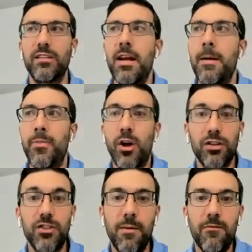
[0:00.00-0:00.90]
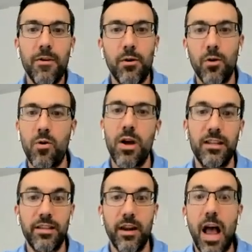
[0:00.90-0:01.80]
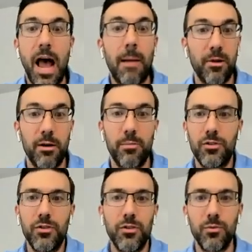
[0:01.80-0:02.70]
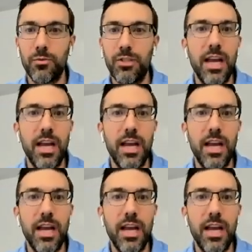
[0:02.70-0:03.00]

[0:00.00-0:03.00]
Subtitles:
Is there are some federal credits that are applicable to